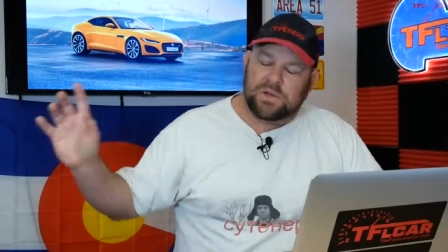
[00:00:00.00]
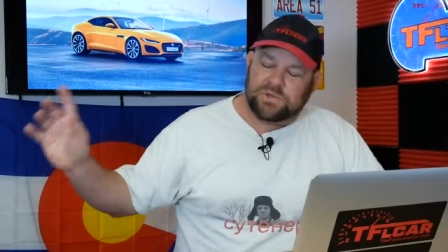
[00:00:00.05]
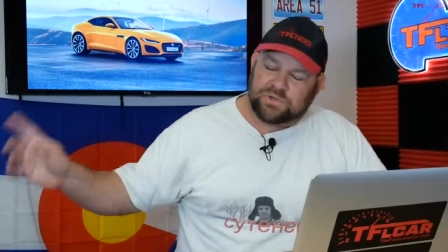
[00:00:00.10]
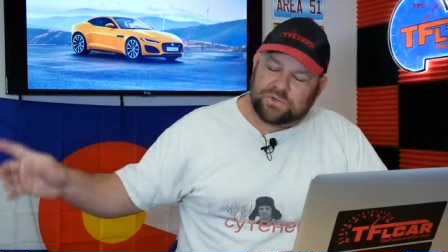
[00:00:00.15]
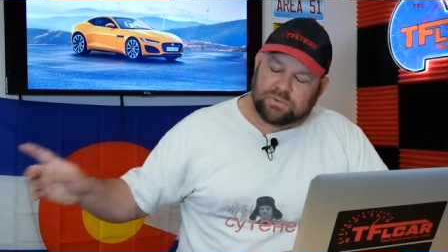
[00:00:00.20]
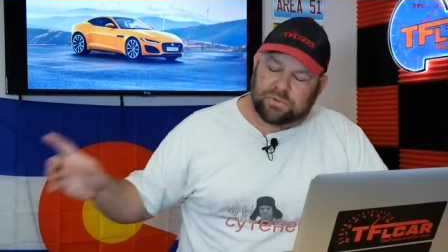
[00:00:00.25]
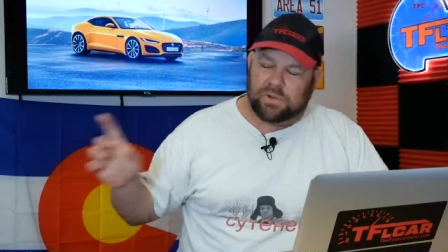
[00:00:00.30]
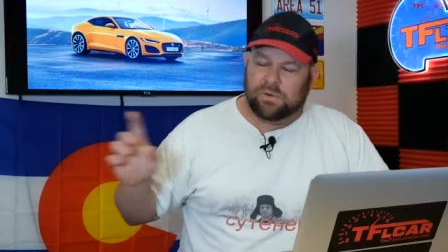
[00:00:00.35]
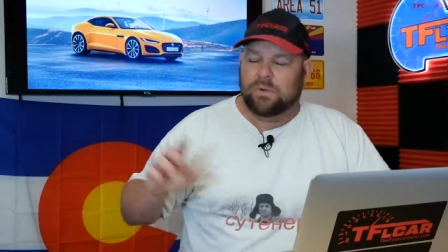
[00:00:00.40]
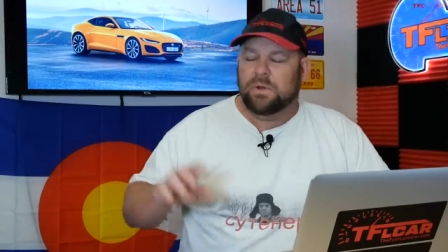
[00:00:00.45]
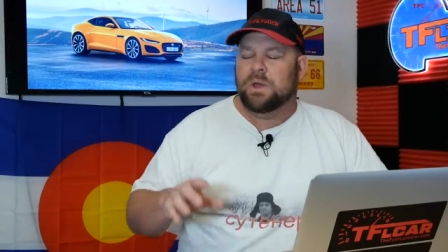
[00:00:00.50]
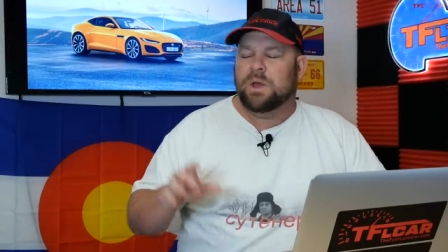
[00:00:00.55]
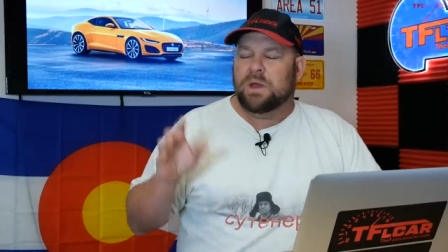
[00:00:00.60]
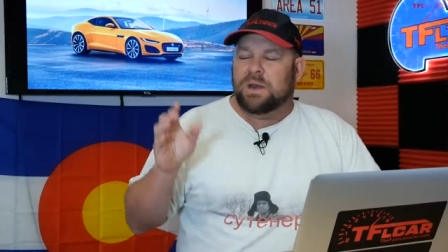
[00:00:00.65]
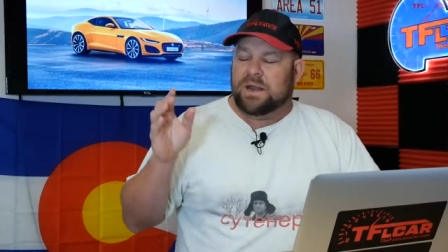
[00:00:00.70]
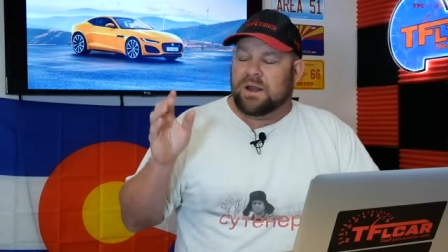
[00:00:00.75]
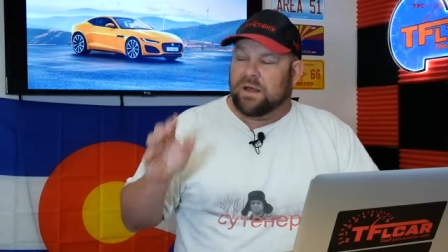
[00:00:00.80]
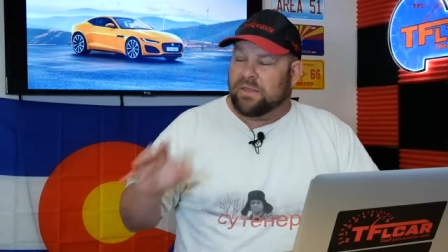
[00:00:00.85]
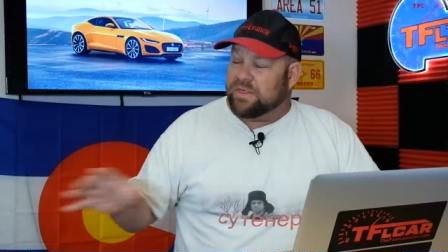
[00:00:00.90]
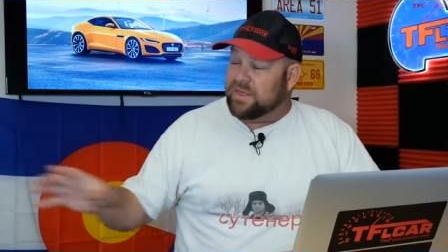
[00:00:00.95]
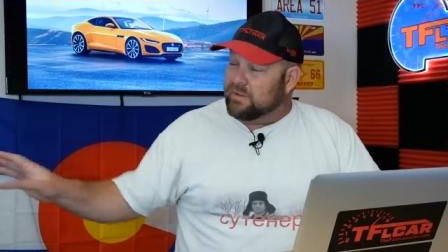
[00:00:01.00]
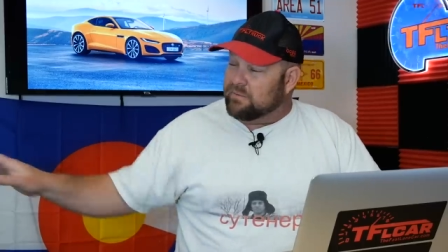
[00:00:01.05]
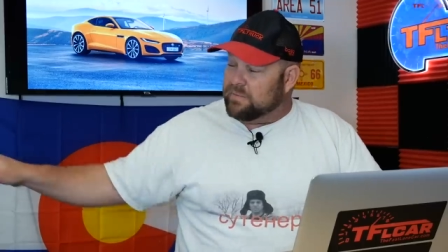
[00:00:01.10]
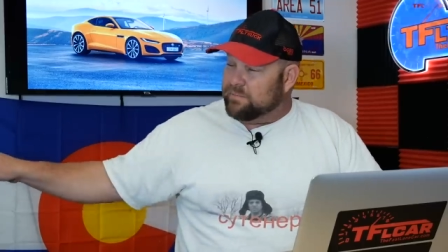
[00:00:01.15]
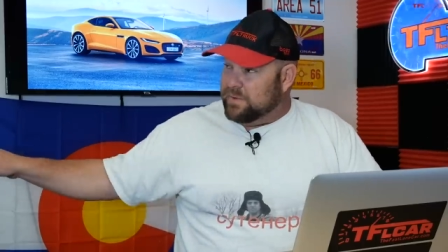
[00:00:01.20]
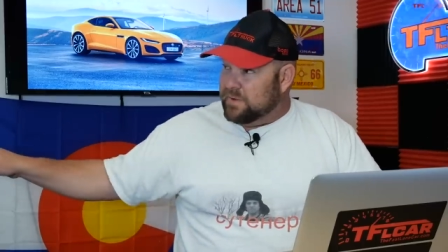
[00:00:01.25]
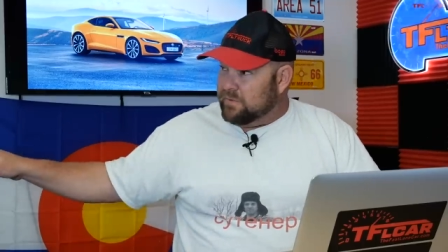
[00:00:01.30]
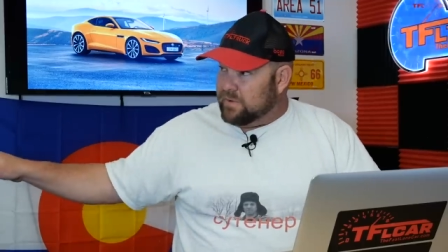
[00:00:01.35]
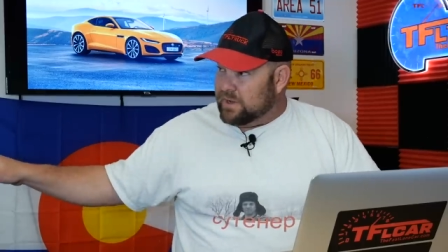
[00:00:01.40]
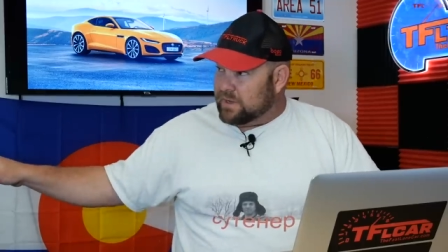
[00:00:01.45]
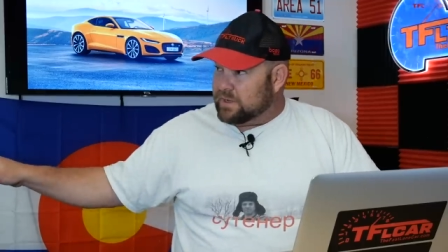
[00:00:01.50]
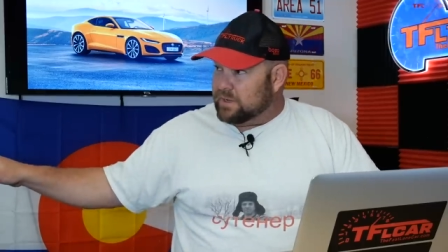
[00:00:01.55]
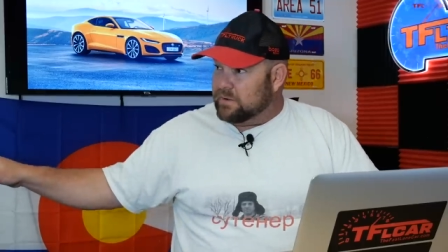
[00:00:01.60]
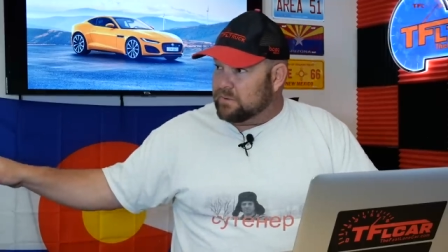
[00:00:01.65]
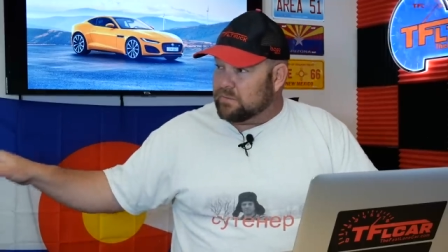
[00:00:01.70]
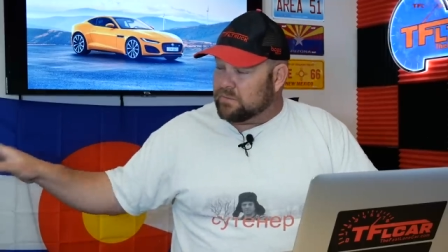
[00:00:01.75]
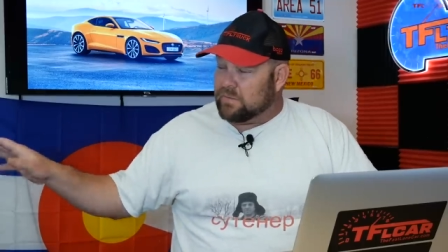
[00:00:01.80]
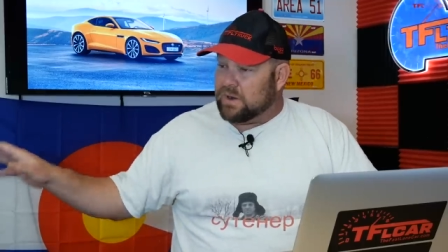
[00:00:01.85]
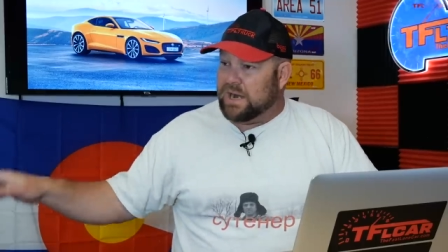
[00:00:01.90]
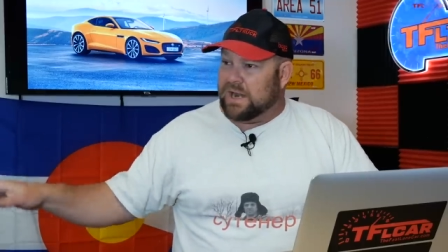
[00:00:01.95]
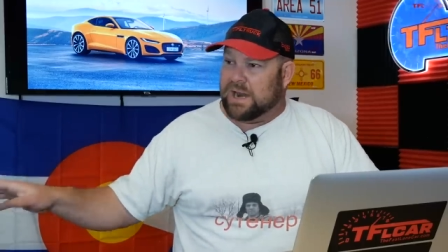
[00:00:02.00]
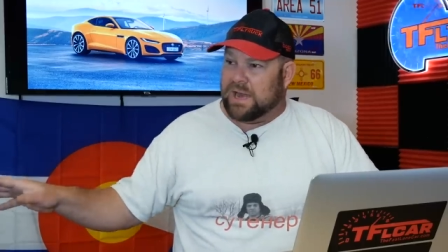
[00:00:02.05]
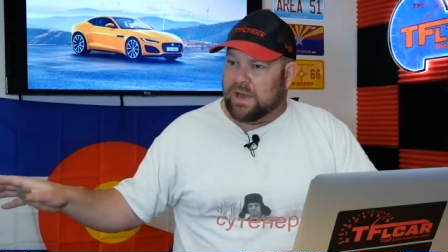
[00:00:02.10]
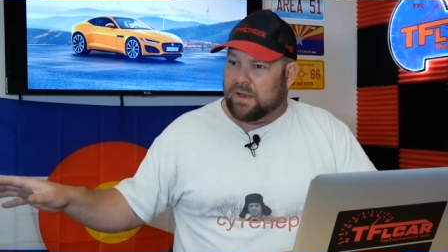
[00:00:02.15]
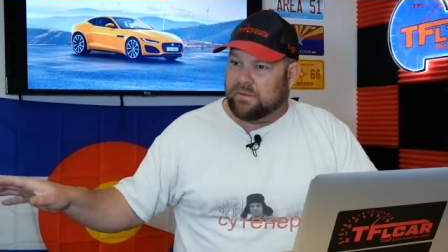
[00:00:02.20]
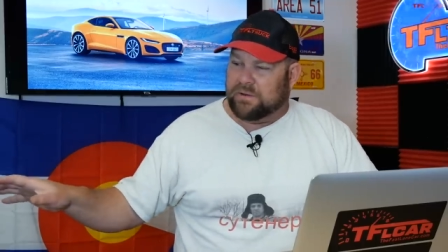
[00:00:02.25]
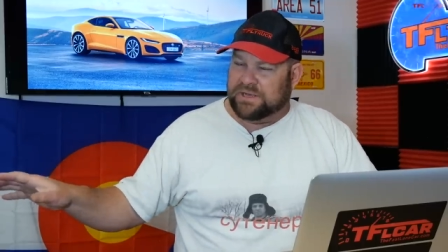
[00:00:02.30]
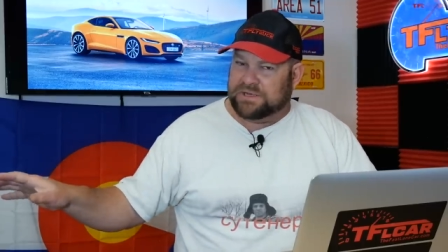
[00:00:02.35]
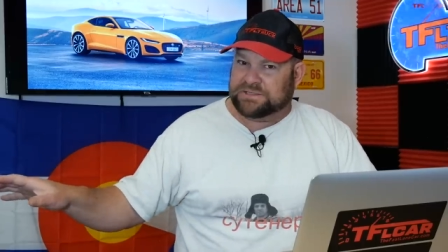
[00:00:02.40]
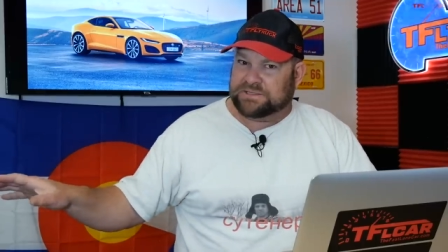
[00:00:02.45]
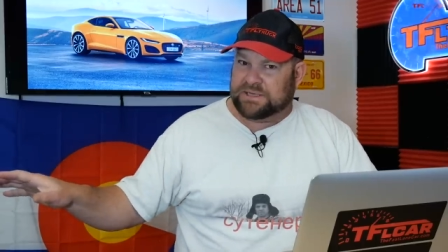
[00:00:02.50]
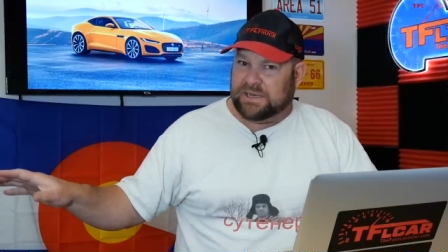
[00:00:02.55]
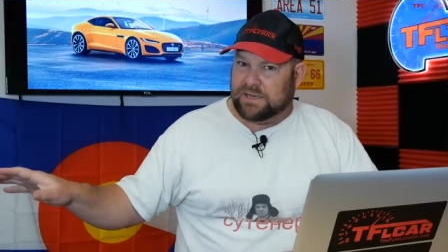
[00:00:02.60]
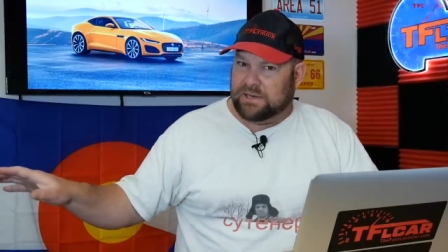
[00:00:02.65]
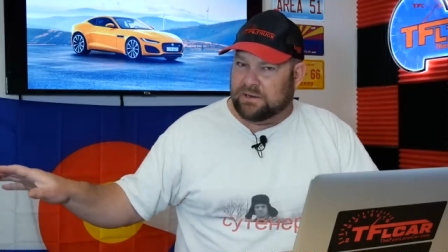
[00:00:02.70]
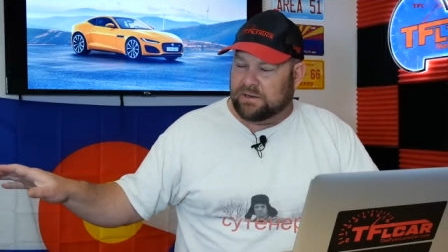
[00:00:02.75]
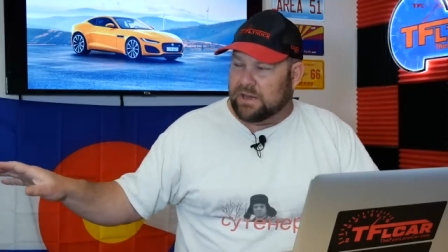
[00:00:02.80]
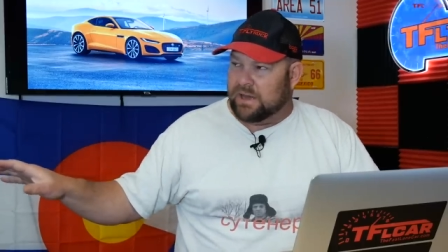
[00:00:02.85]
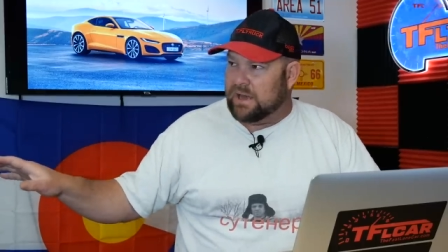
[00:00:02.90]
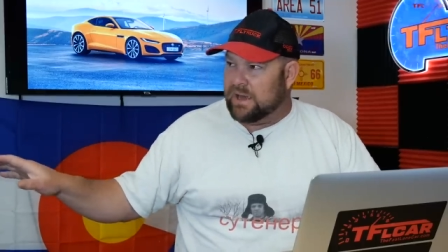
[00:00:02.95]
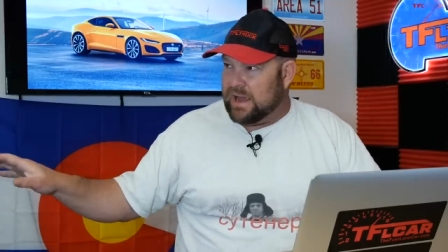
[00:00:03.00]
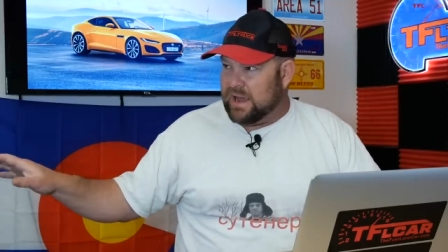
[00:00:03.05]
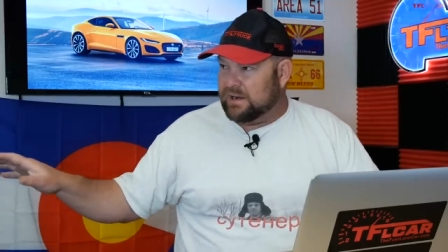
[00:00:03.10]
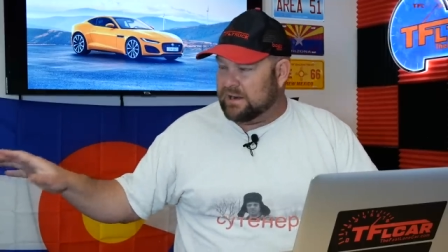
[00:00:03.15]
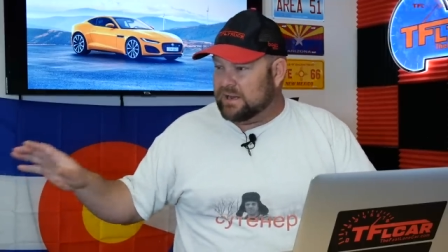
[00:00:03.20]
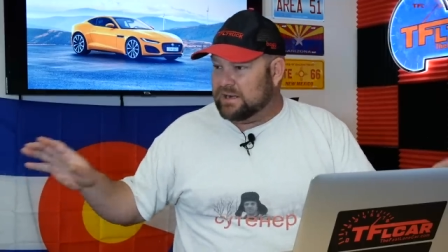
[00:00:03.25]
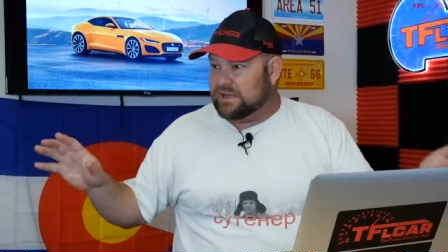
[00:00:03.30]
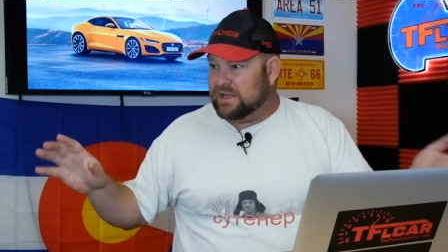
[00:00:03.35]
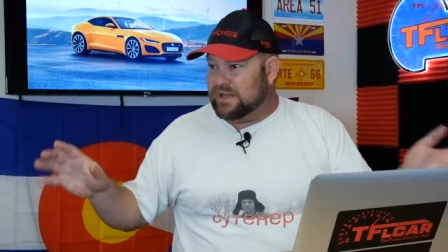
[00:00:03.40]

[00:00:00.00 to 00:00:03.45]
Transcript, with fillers: True. Now, the thing with Buick right now is that, uh, and, and yeah,